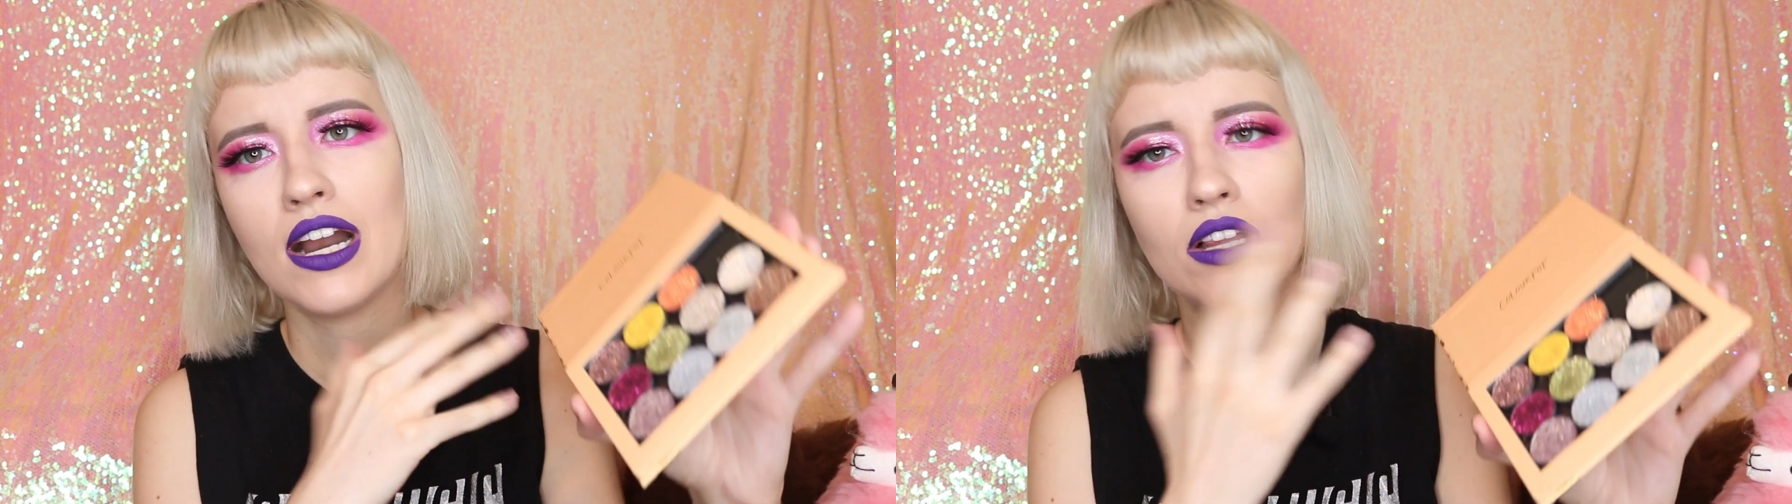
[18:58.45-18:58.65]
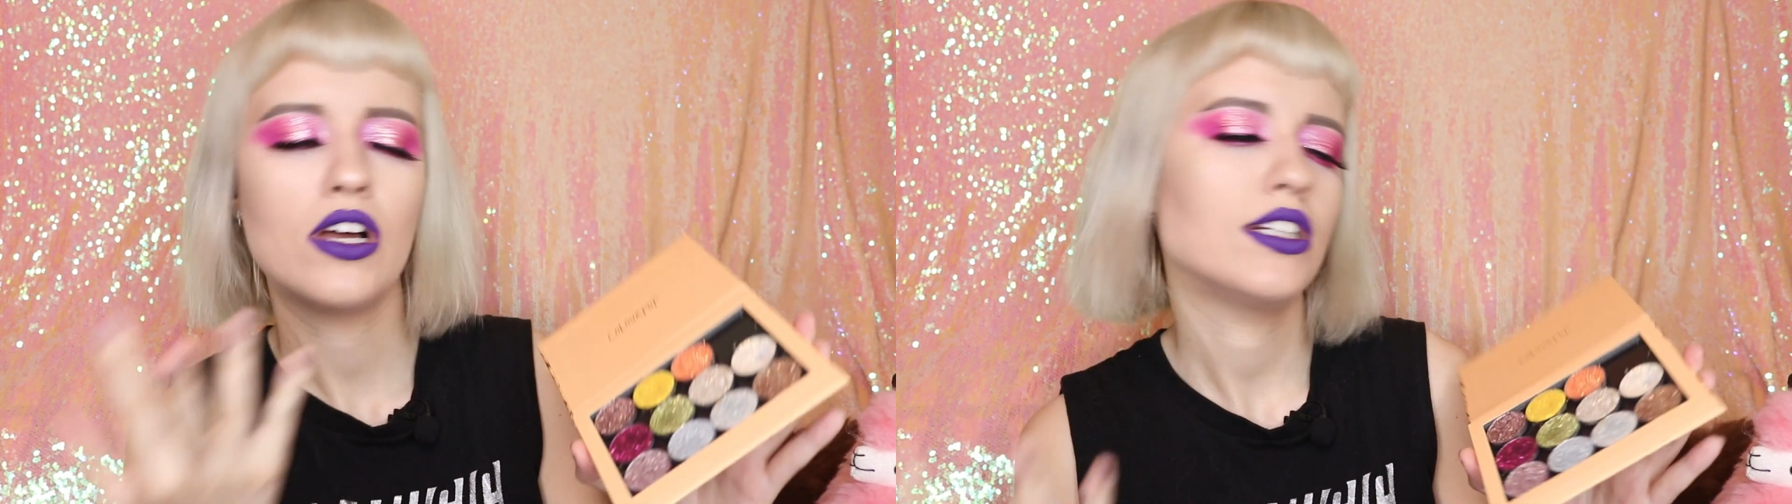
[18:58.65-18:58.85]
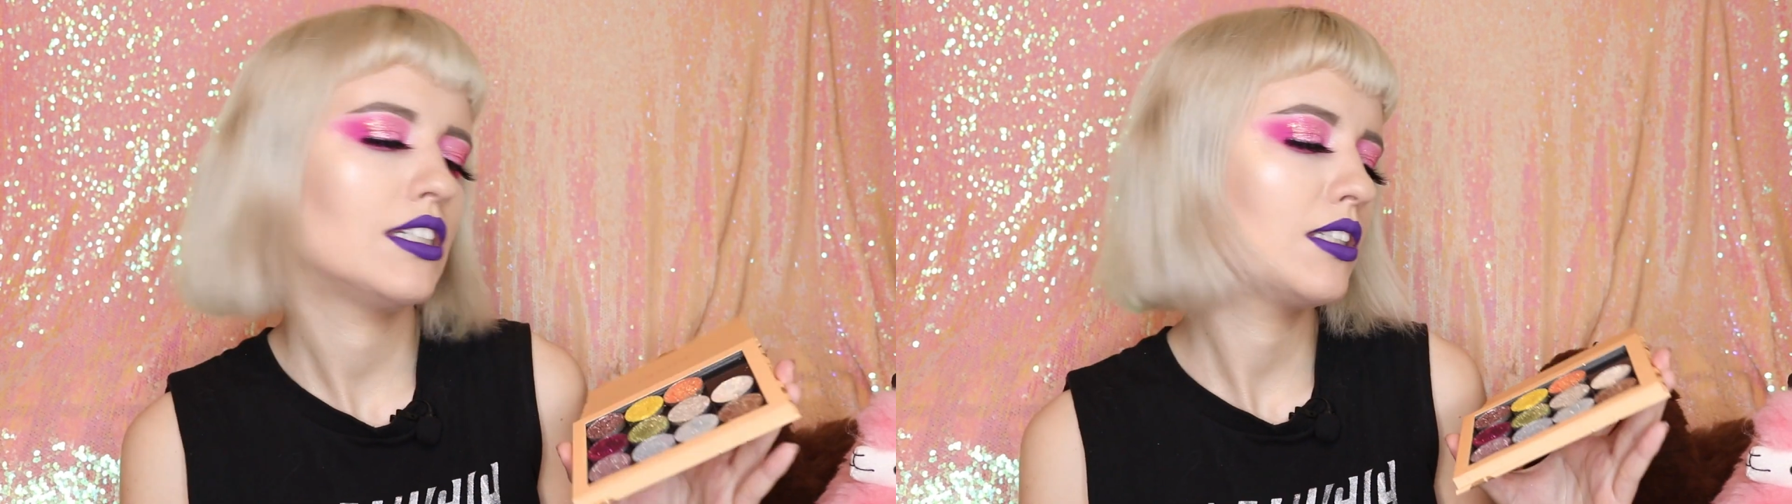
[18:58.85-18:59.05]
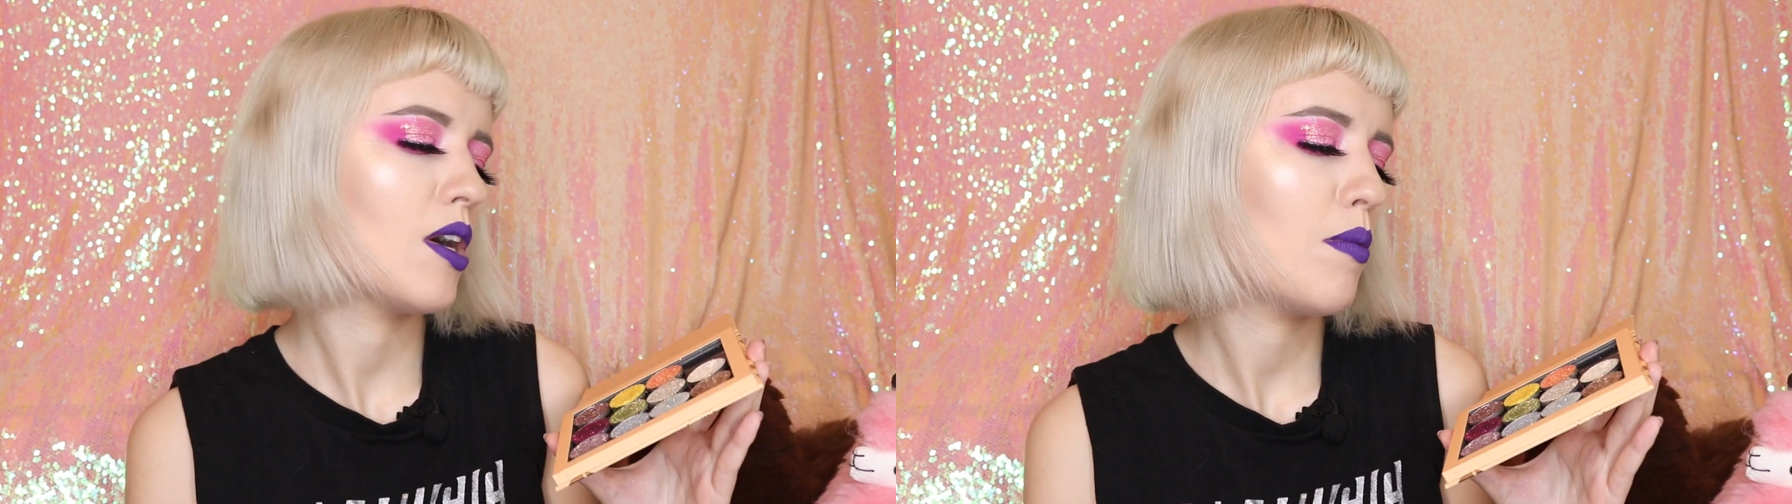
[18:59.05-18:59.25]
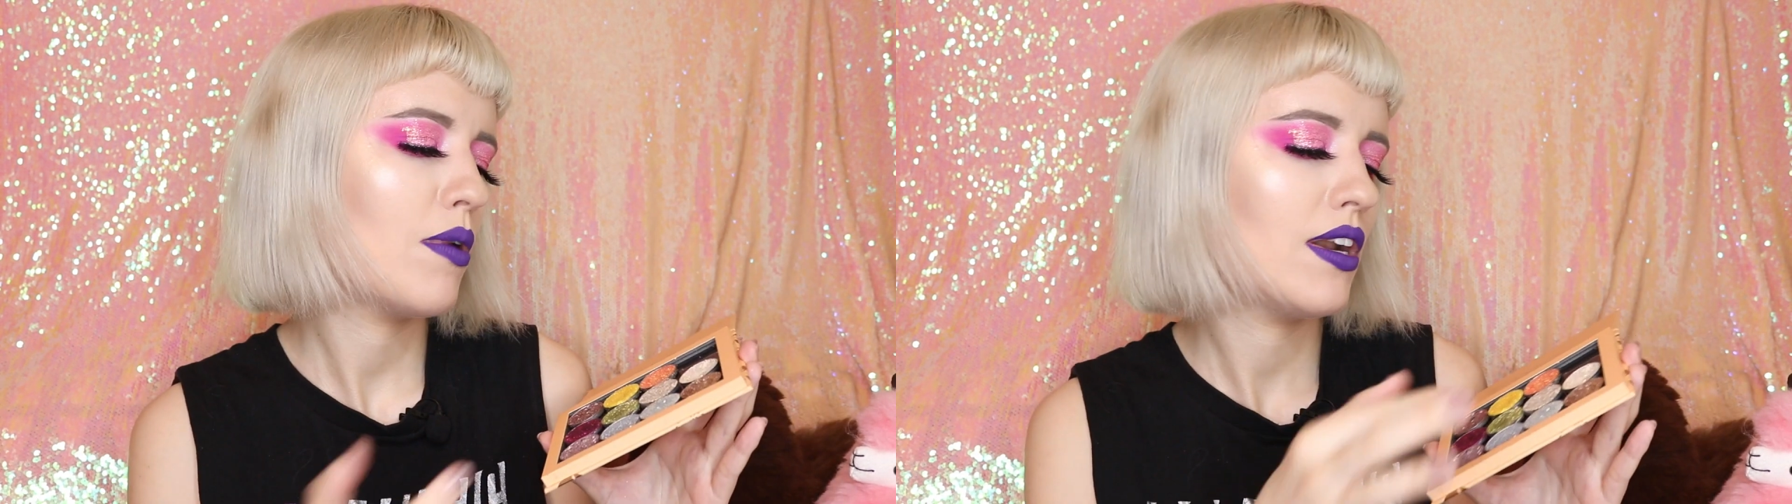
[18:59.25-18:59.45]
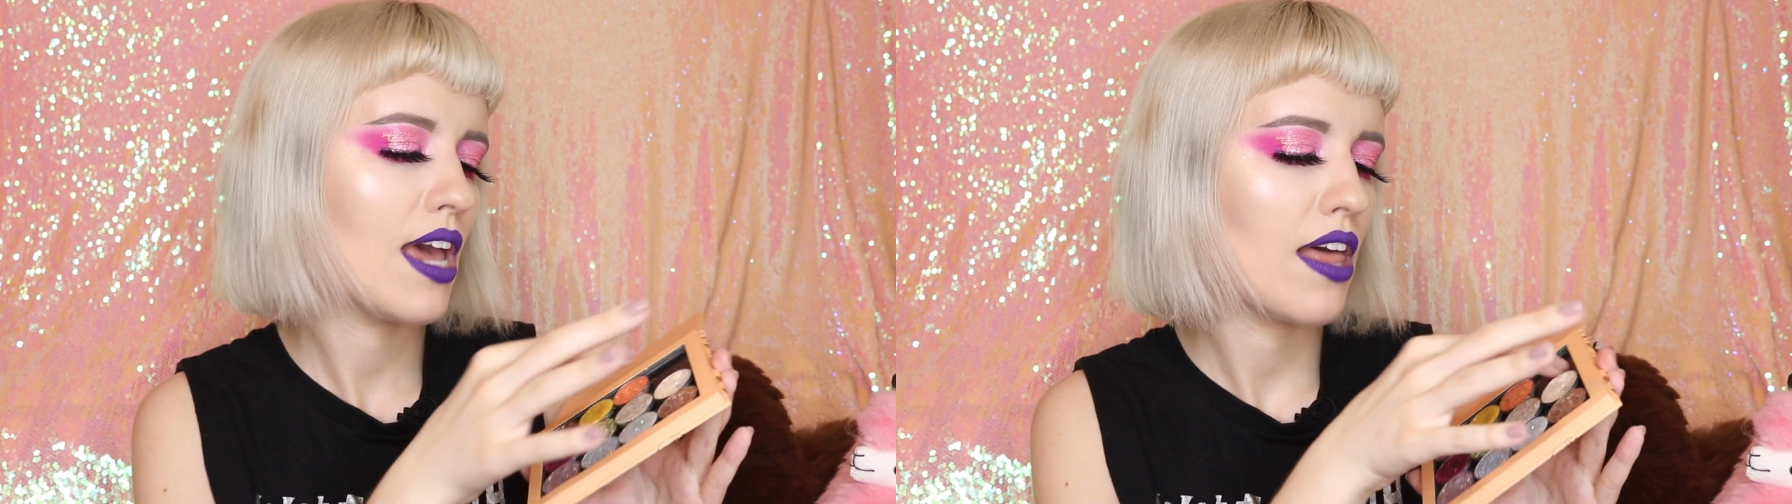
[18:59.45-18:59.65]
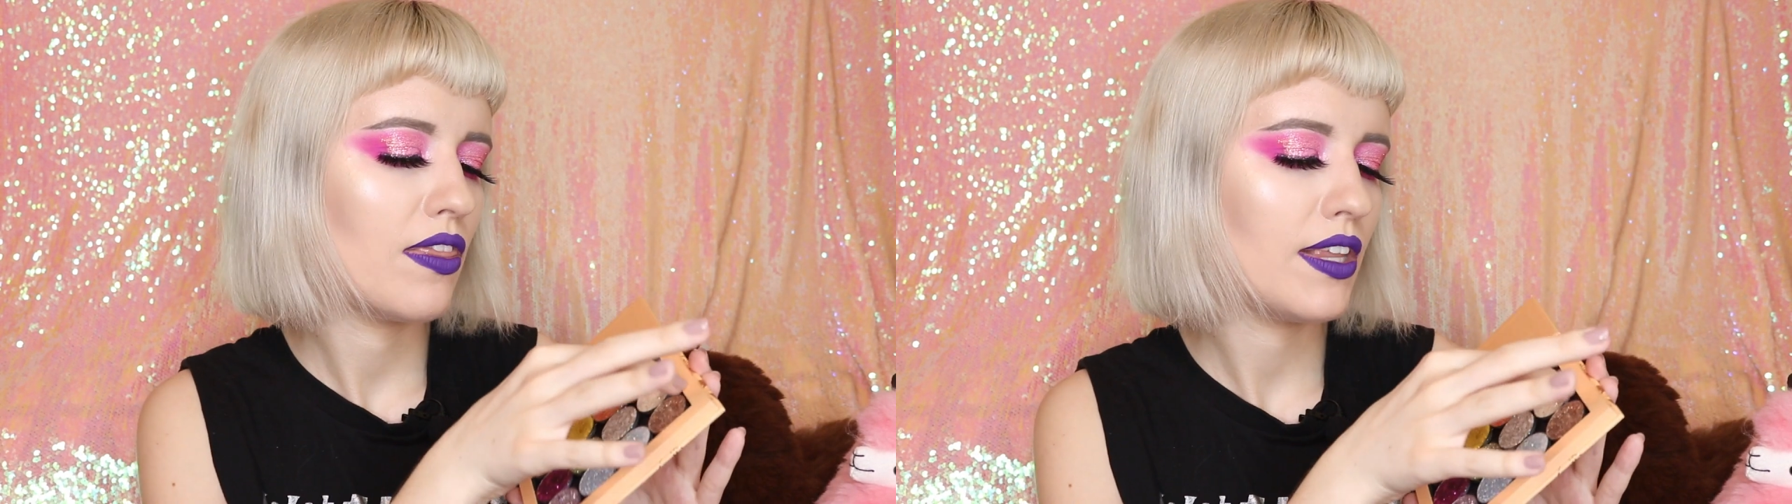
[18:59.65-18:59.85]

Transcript: I lost it somewhere. Then